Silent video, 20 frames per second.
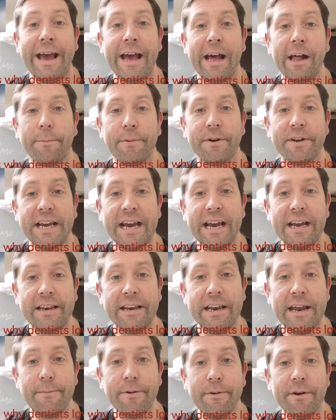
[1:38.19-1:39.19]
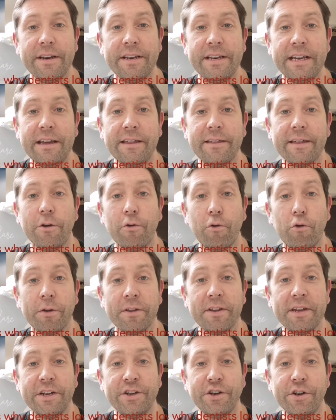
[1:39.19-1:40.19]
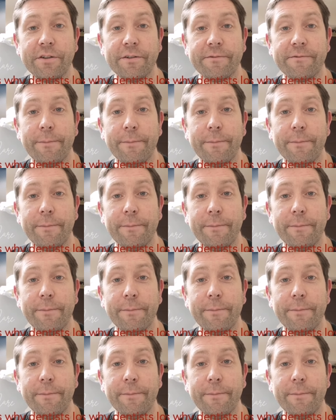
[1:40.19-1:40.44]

help protect neighbouring teeth and oral tissues